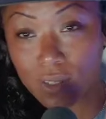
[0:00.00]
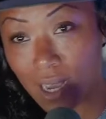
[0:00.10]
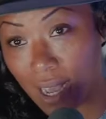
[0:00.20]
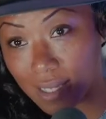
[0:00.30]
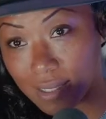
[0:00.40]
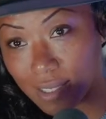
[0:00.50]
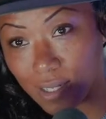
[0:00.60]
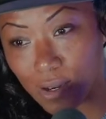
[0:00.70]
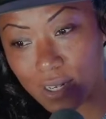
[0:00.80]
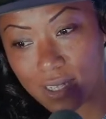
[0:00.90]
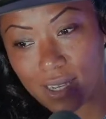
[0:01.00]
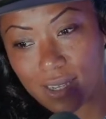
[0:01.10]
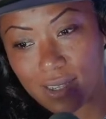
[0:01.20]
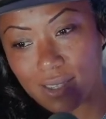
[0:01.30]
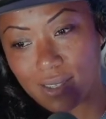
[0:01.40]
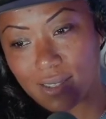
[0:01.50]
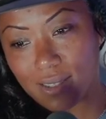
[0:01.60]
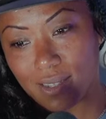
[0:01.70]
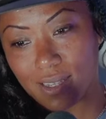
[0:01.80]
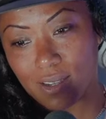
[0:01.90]
not, you know? And it's like
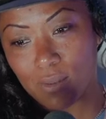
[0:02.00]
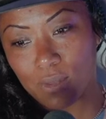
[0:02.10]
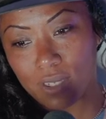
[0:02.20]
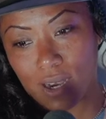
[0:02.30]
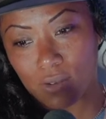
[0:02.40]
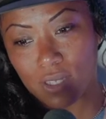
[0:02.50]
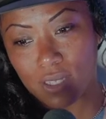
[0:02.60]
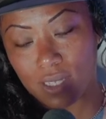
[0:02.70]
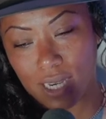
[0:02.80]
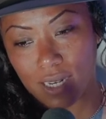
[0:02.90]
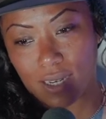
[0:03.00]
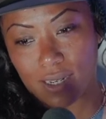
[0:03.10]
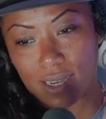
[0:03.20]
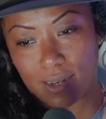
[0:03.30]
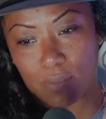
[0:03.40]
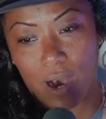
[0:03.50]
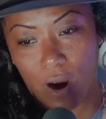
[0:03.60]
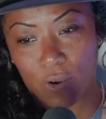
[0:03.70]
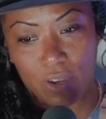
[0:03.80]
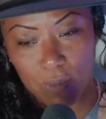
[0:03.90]
it comes down to the data and, and
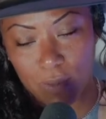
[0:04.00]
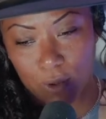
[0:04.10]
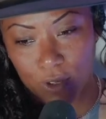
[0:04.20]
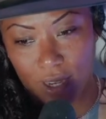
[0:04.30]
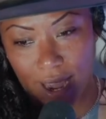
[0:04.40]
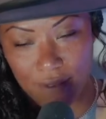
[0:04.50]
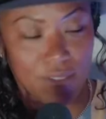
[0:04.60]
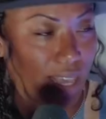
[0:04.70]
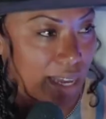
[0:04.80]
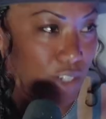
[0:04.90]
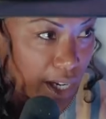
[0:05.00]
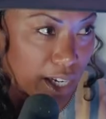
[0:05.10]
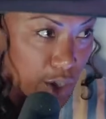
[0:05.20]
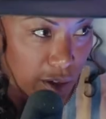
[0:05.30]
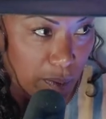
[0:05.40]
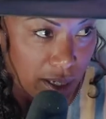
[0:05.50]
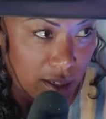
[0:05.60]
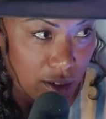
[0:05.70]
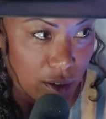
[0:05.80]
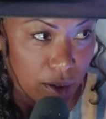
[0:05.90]
empowering people to have that educational
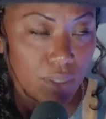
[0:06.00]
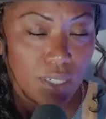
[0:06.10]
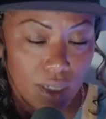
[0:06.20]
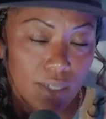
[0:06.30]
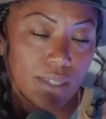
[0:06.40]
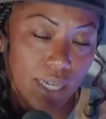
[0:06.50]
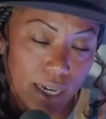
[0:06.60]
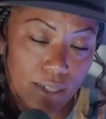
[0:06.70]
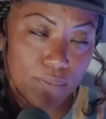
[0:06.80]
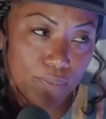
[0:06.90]
piece too. yeah. yeah.